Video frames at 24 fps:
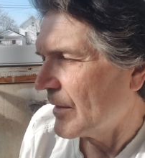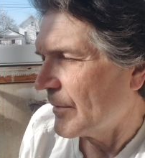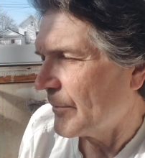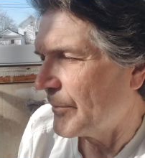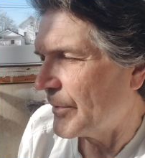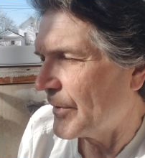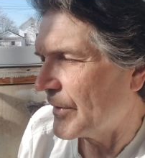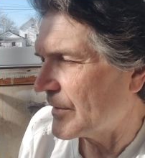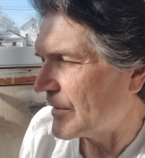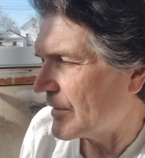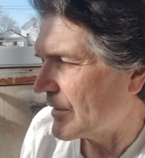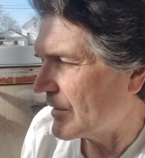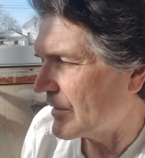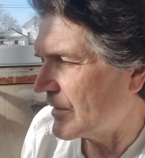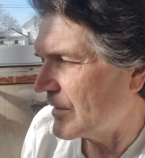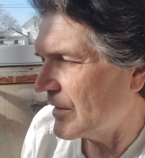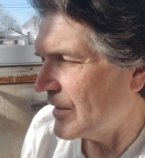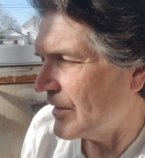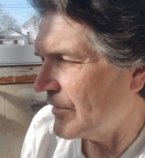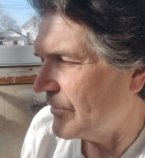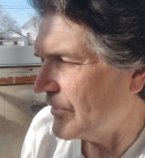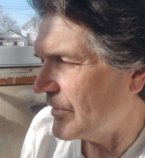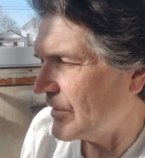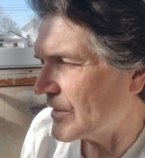But the
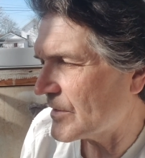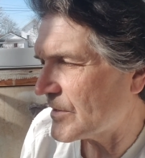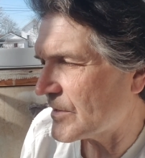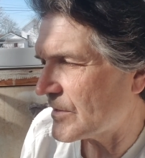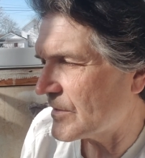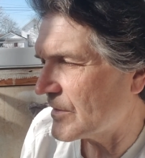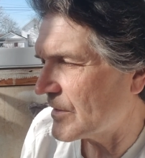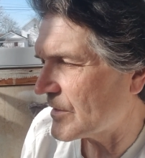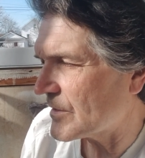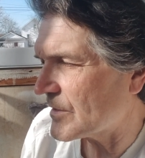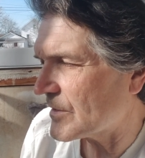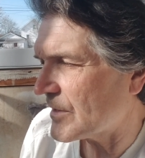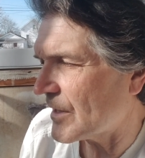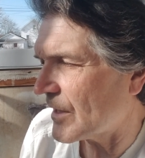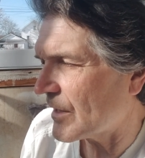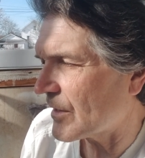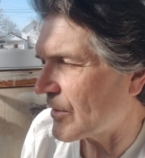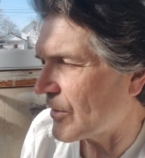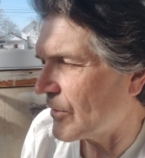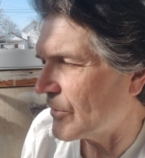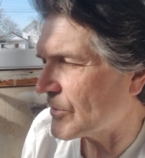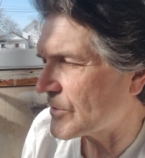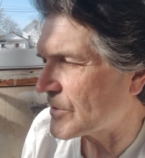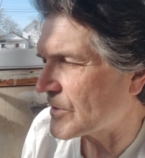deviousness that
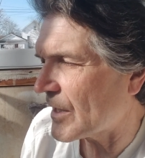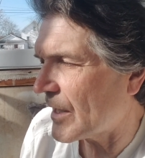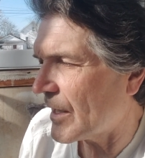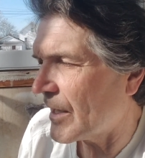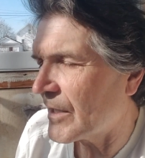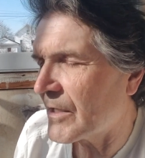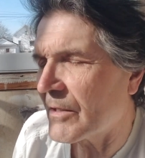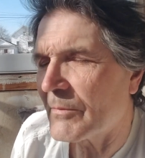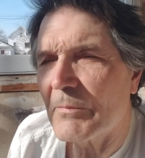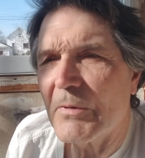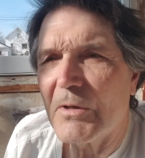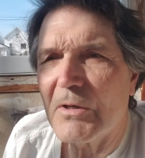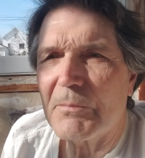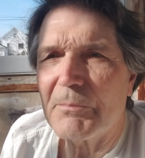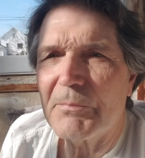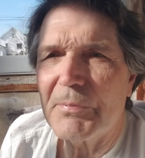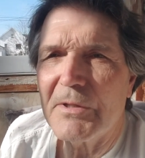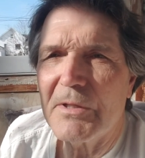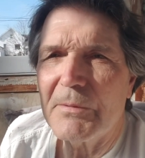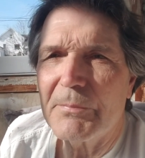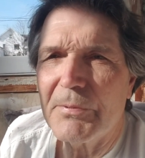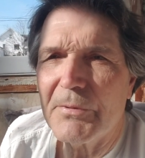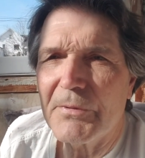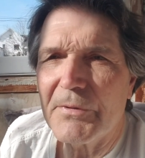goes on among
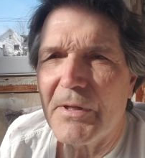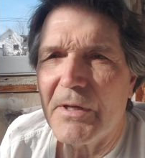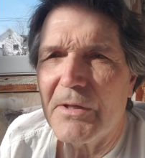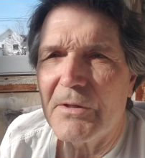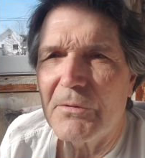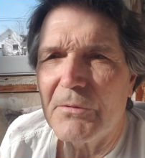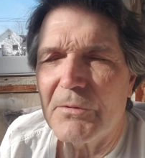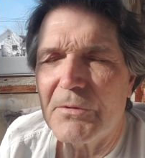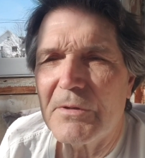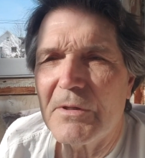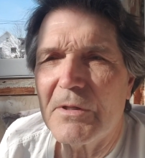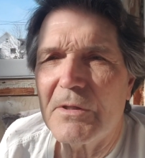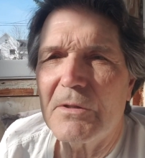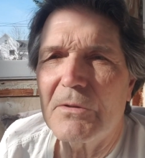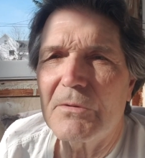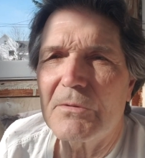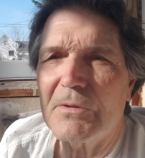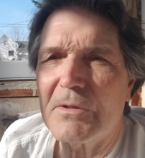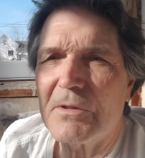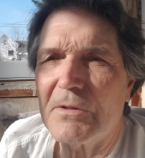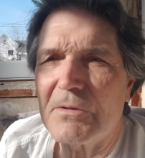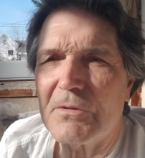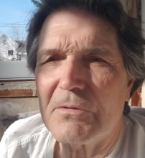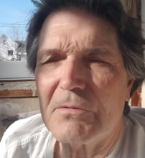people that you think you
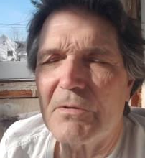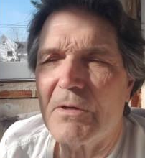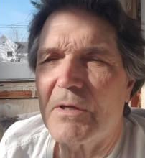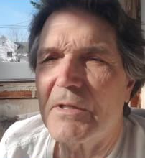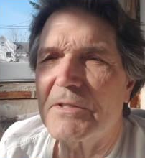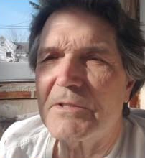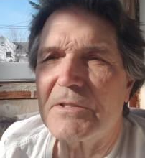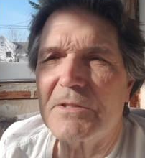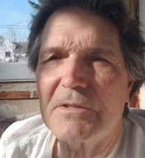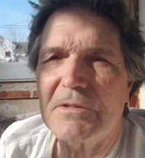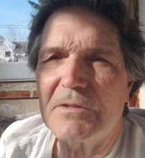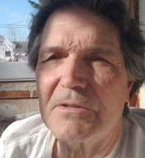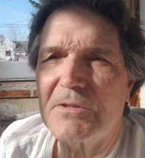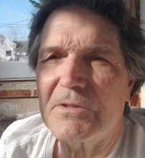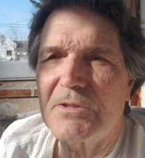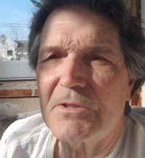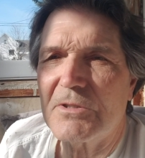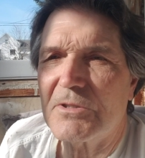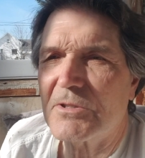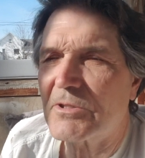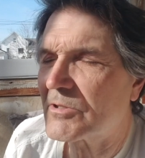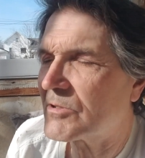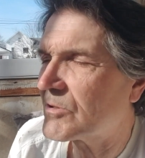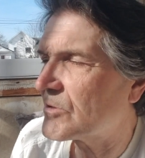can trust is
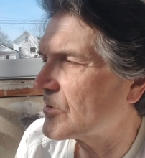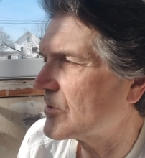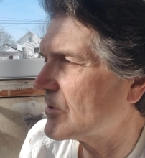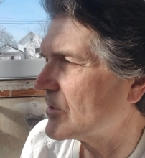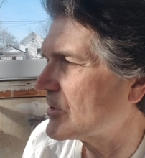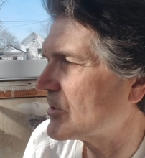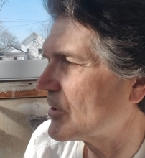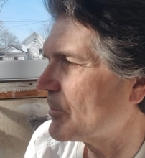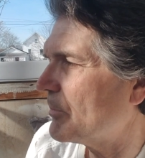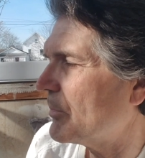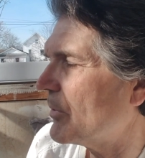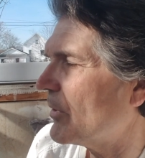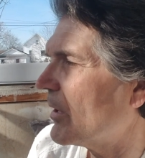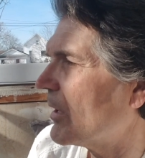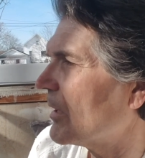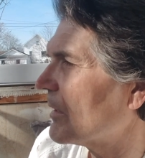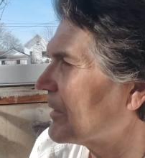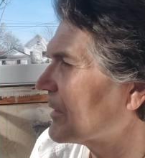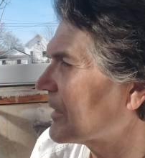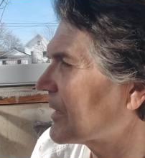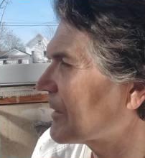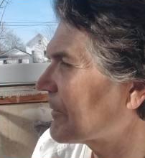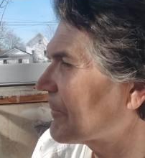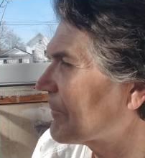just, it's
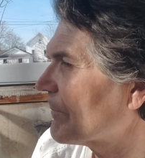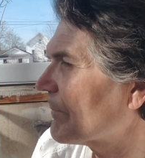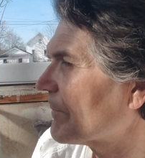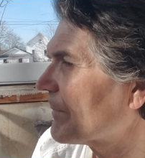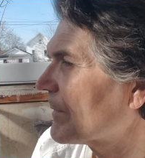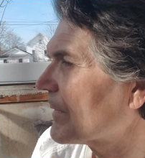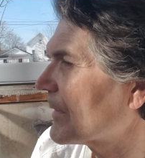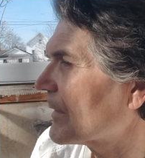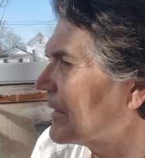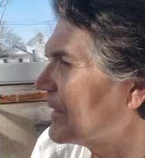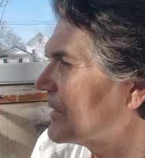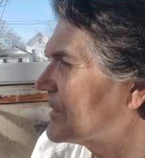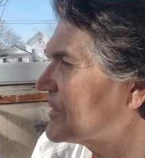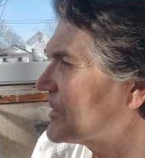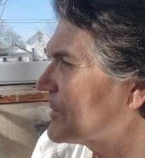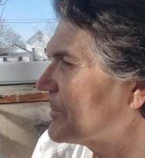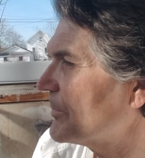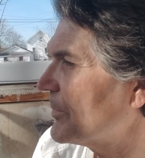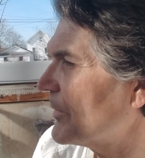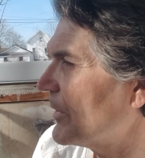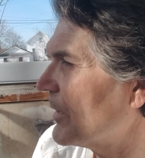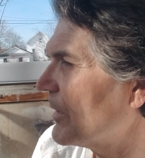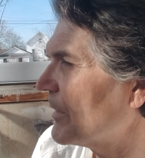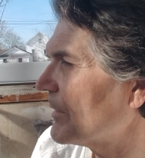appalling. It's
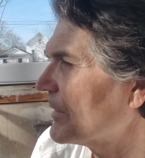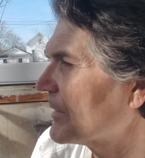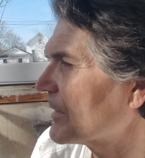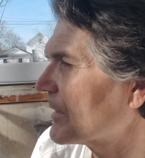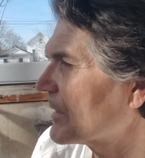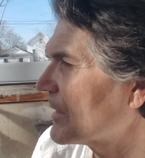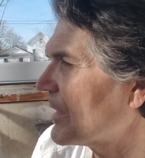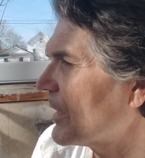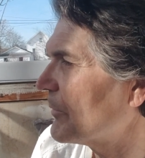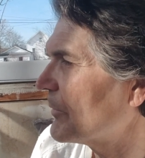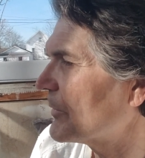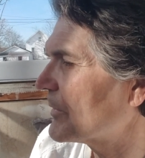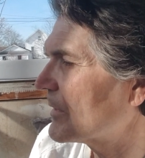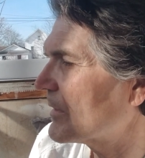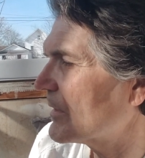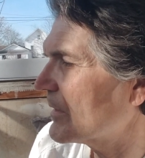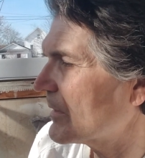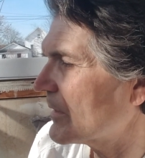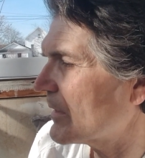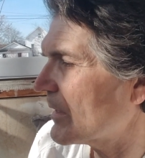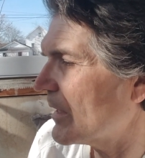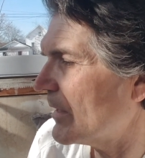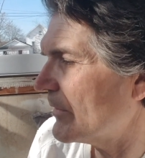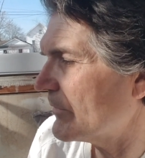appalling. And I would
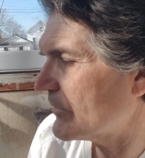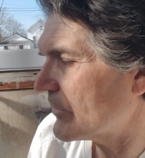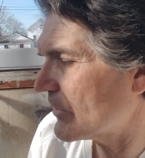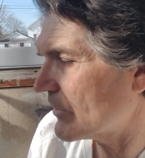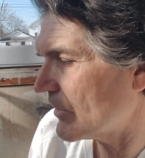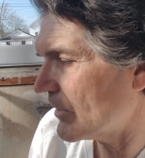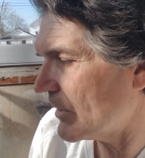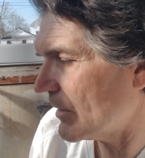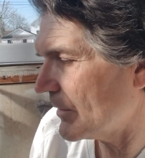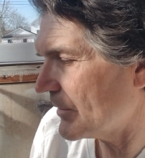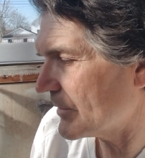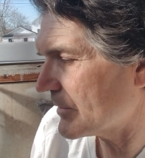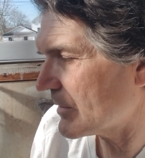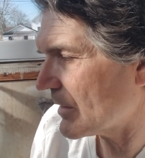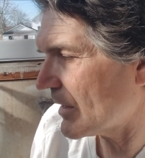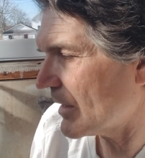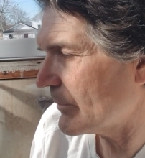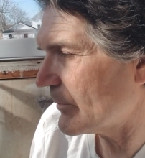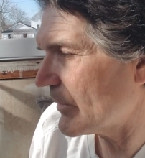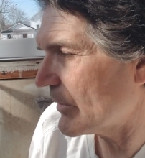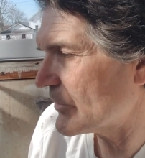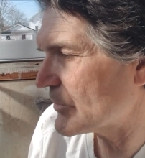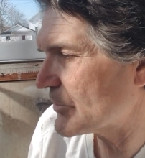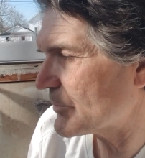think after all the
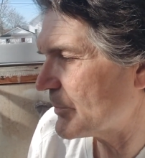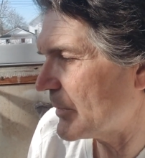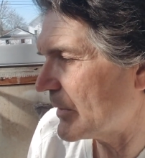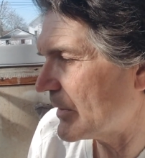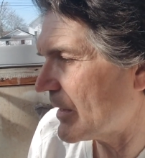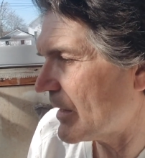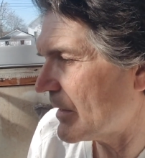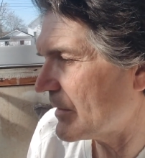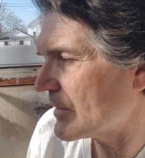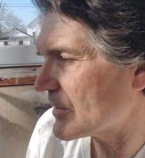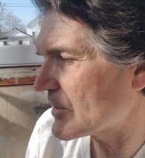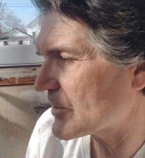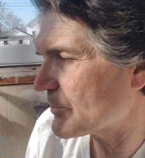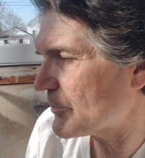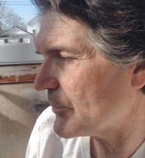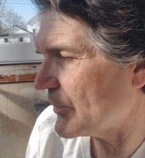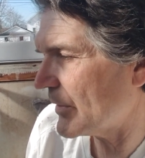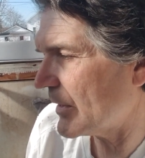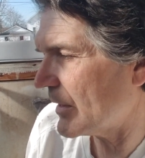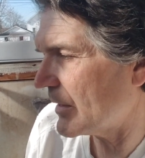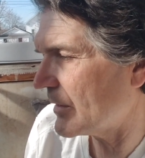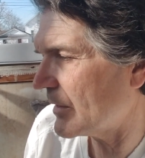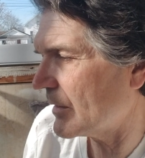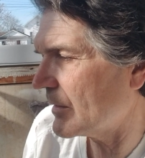time I've spent on this
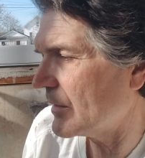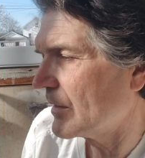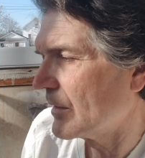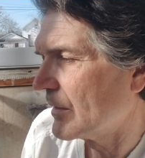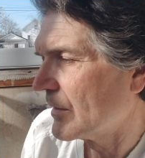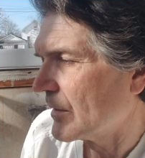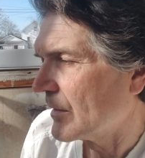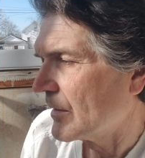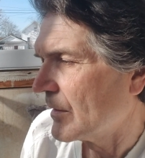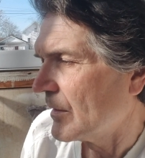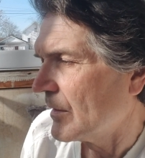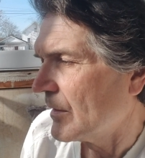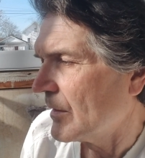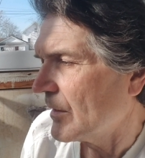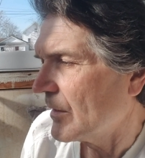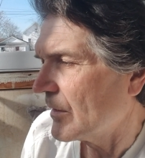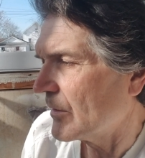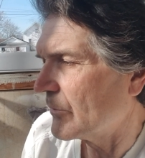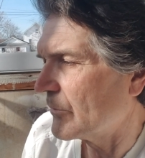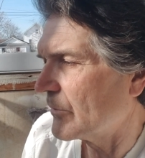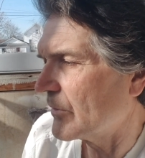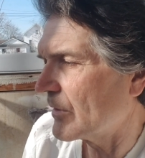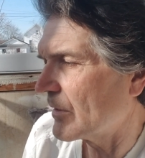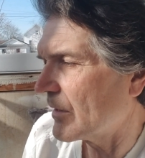planet
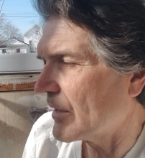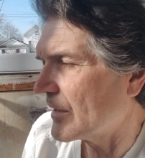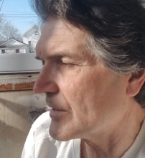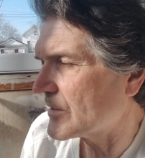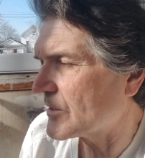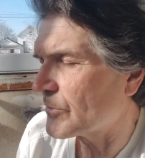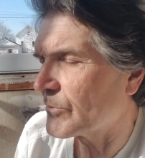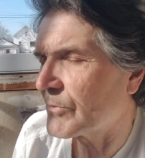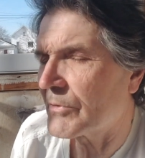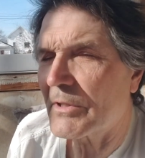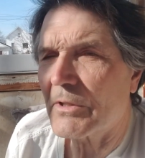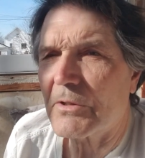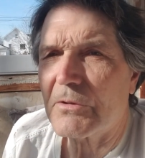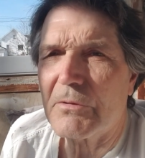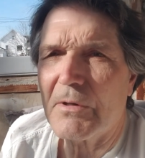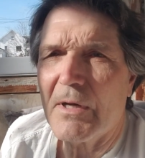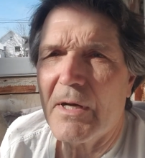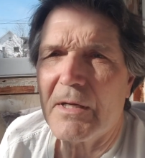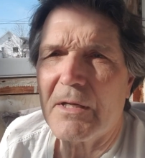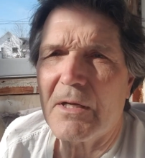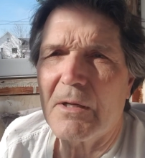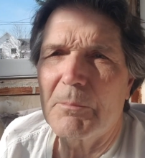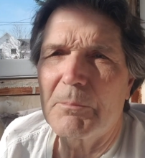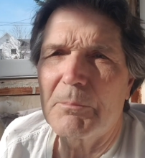and realizing what a
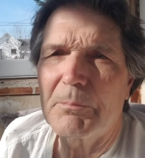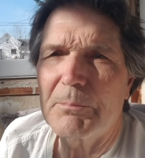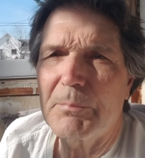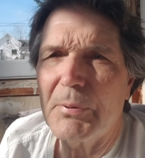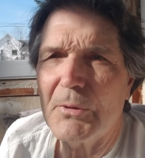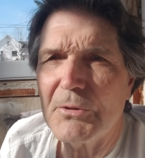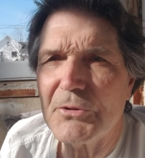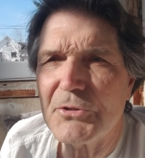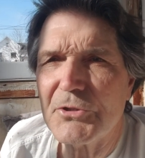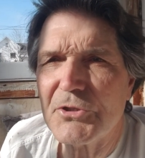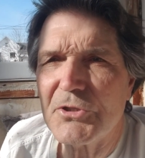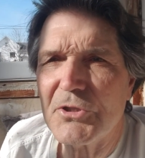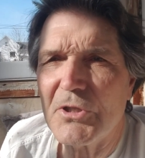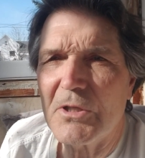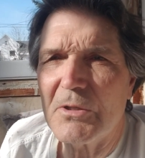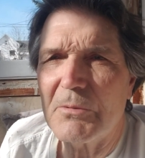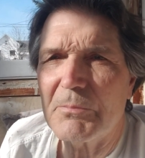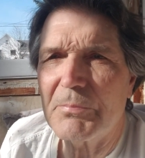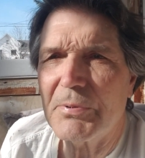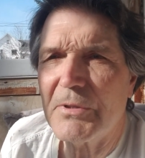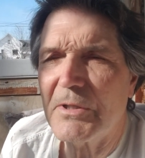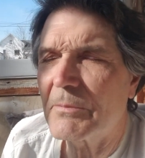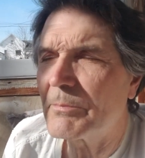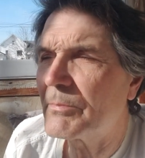crock of
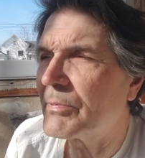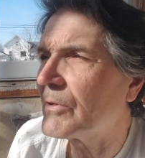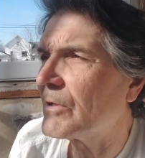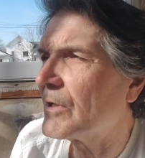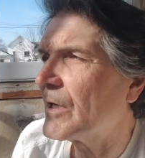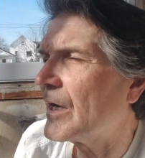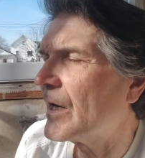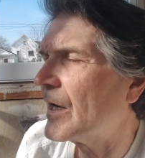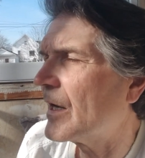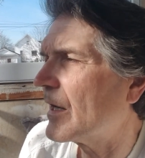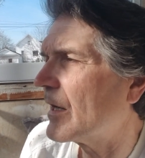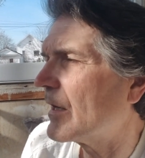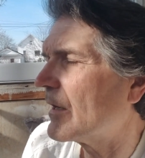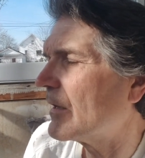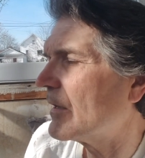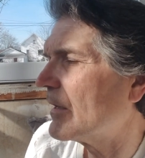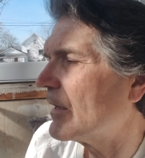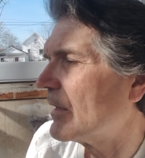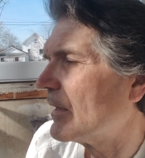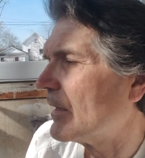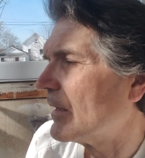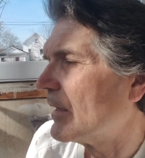bullshit people are,